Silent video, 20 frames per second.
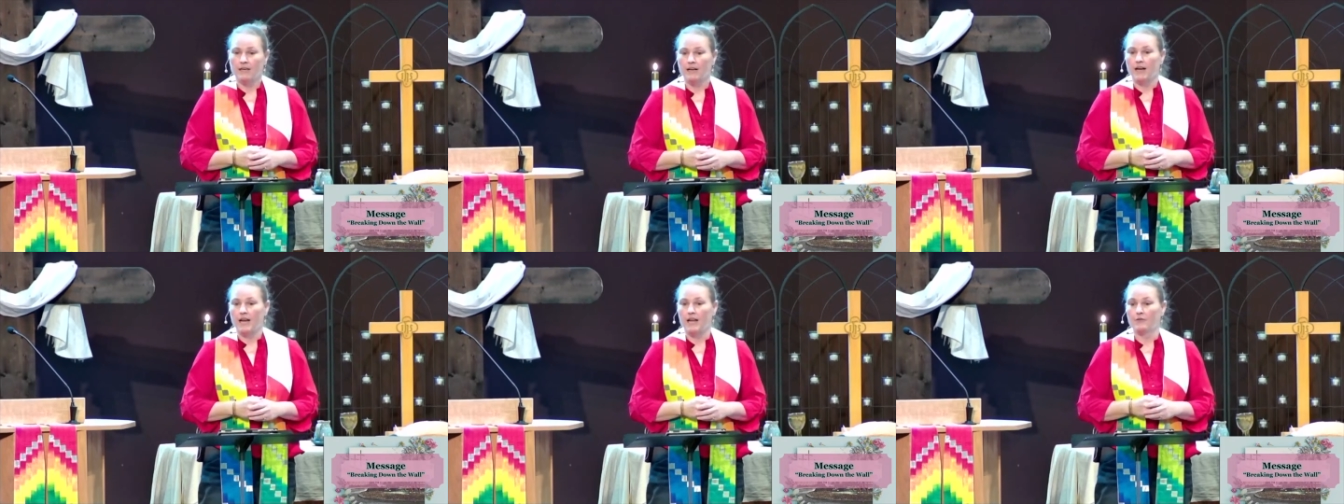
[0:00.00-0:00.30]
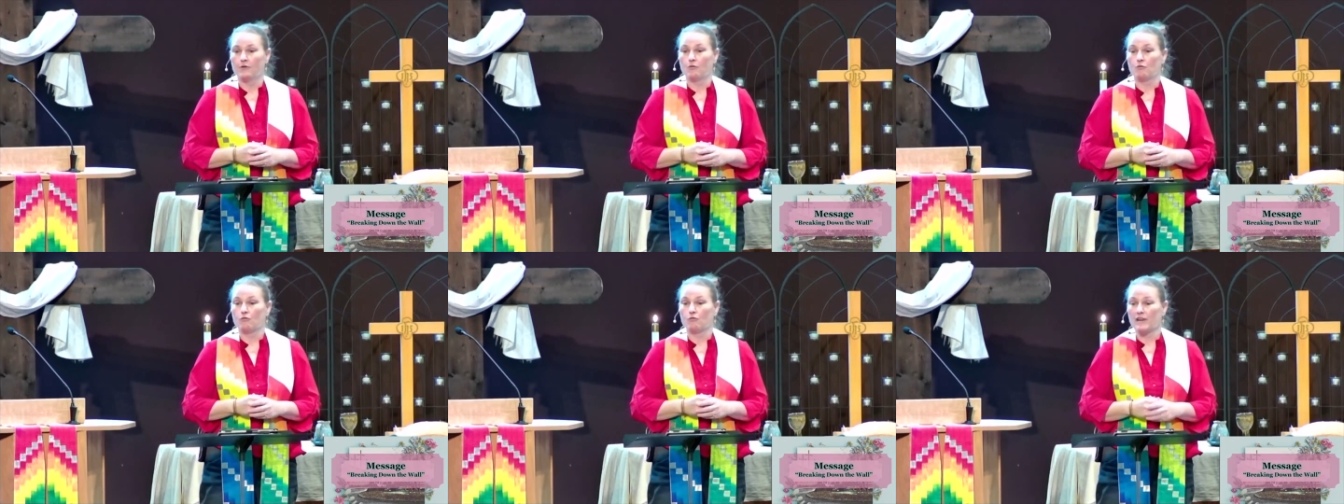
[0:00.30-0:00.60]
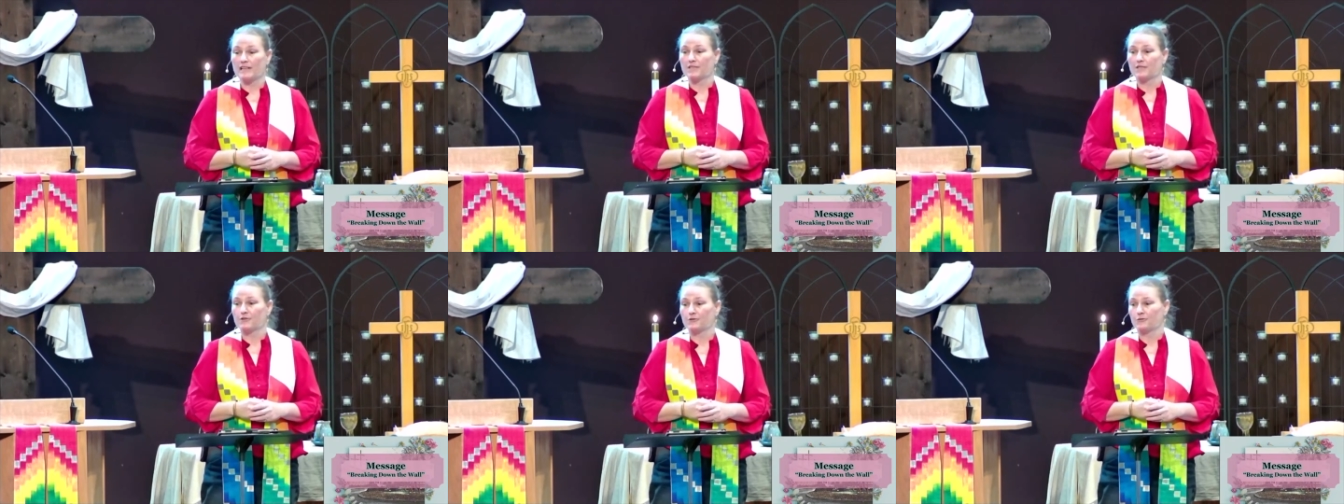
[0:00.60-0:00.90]
and the
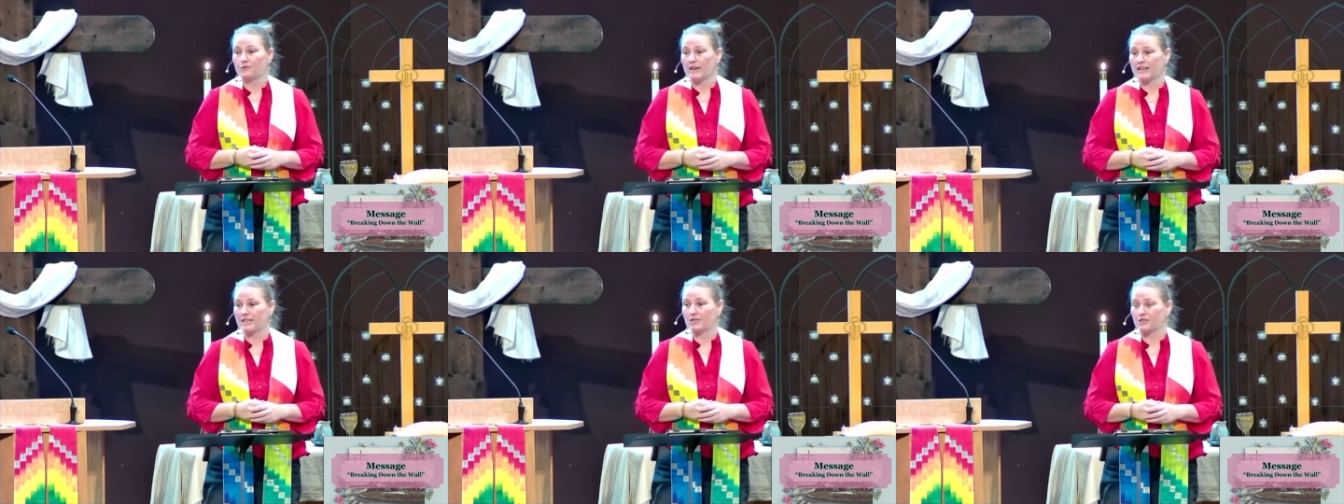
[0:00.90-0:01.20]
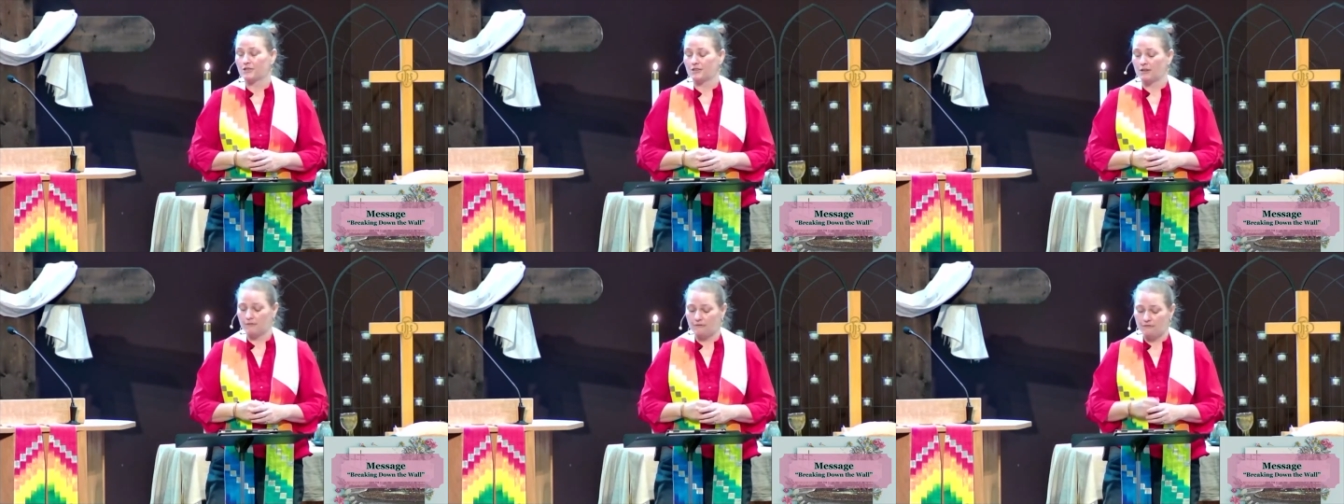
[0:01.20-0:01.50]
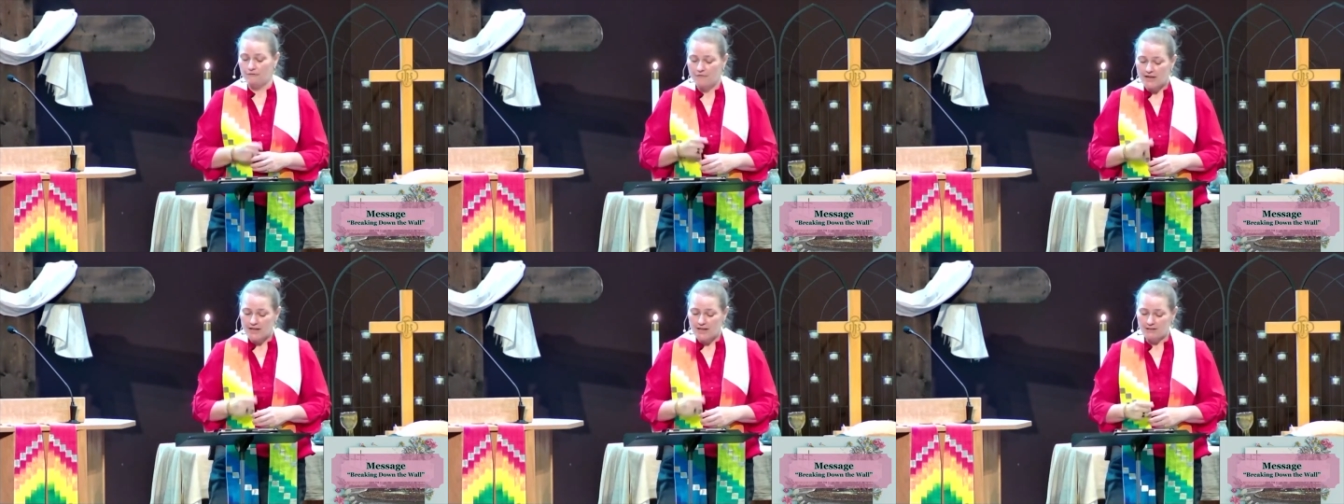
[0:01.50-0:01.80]
restoration of
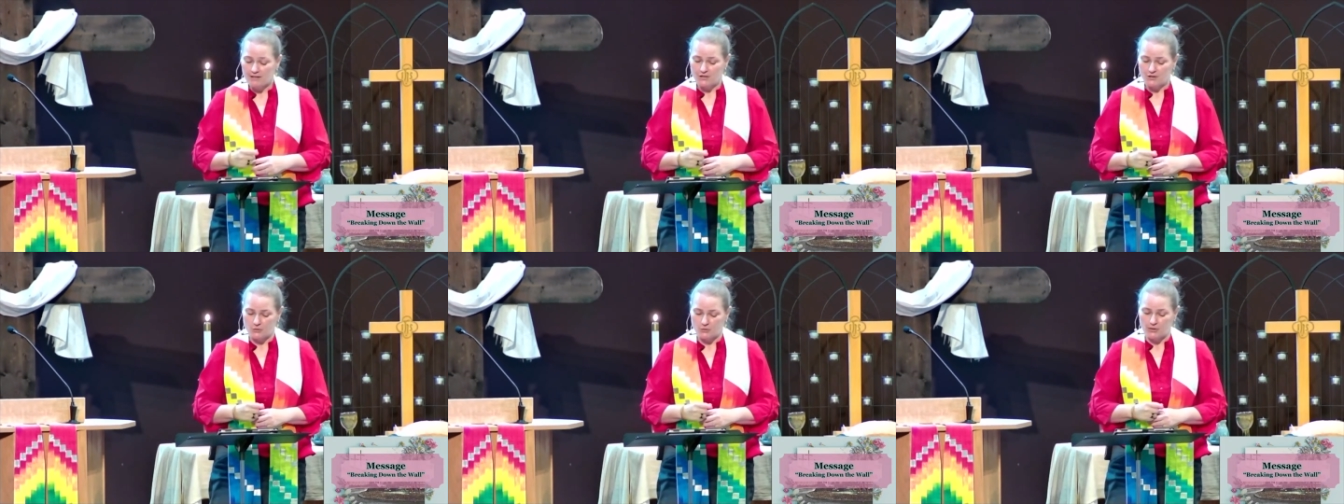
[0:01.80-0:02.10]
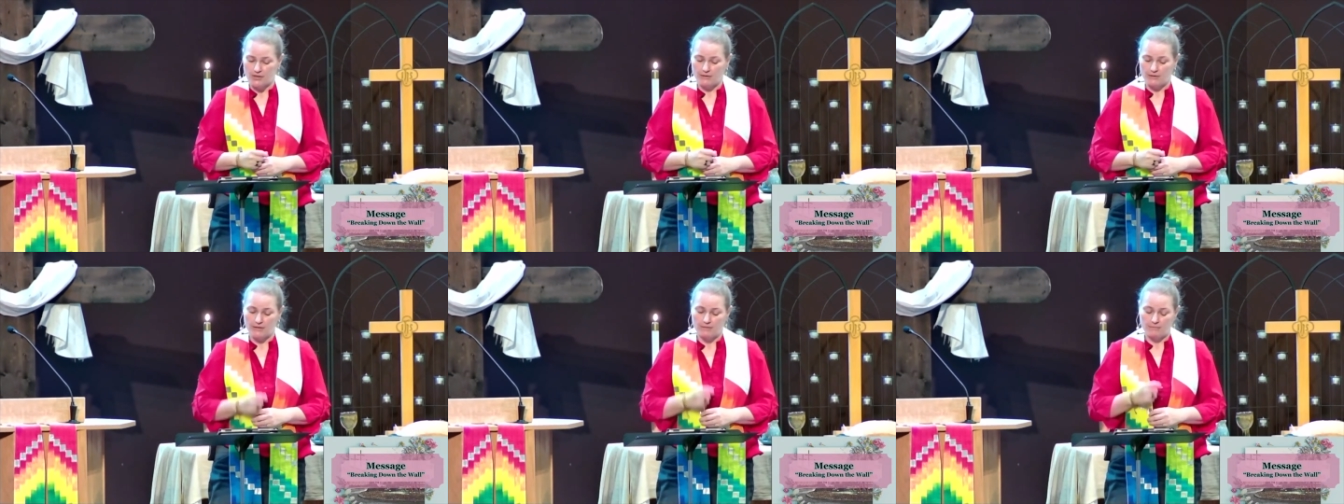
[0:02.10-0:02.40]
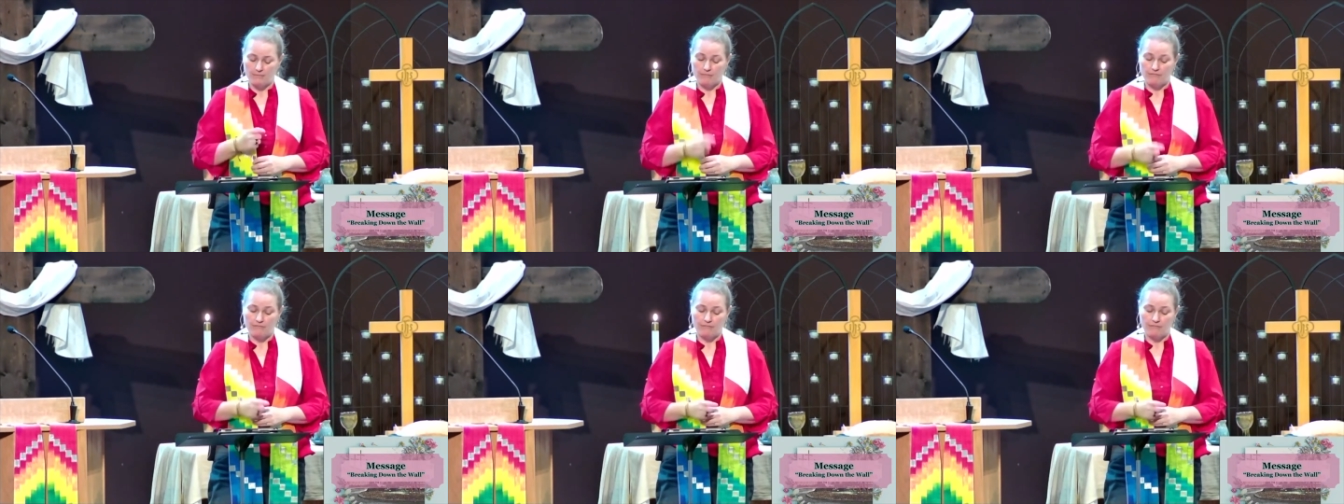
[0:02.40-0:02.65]
fellowship,